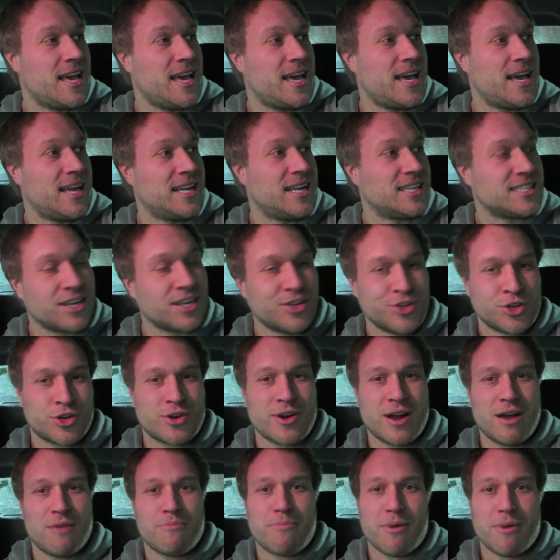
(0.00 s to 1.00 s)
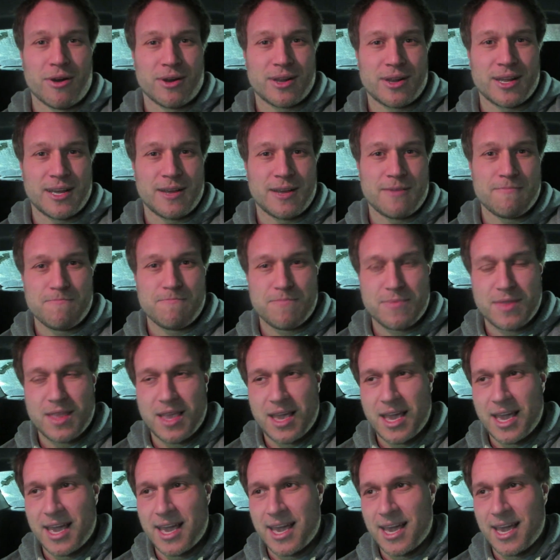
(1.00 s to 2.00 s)
and it's underground parking.
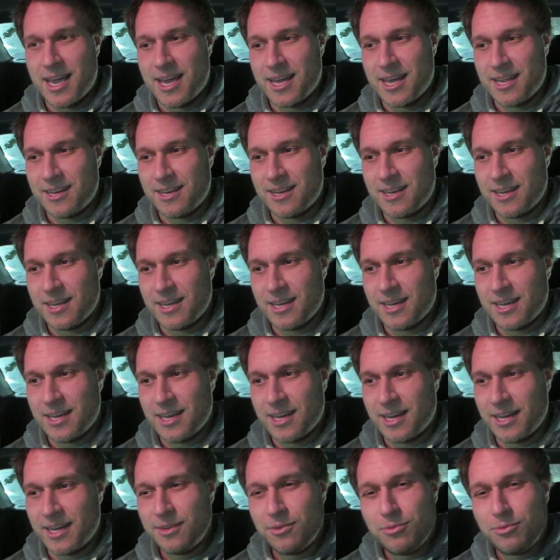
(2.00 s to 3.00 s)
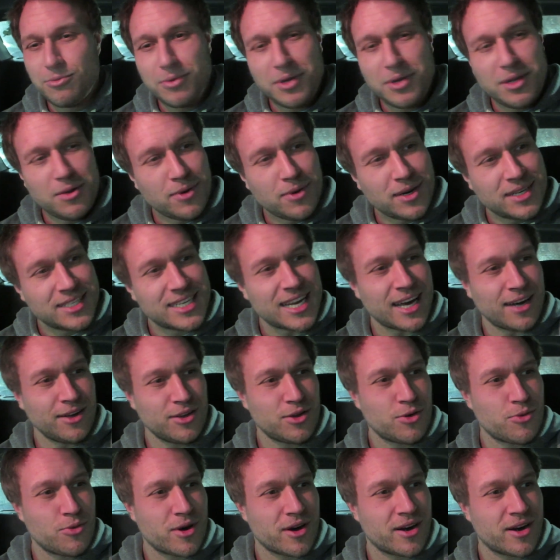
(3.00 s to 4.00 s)
And I don't really want to tell
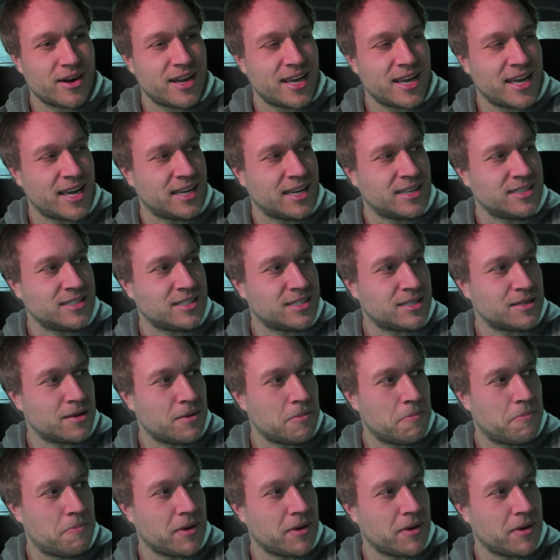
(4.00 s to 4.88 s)
you where it is,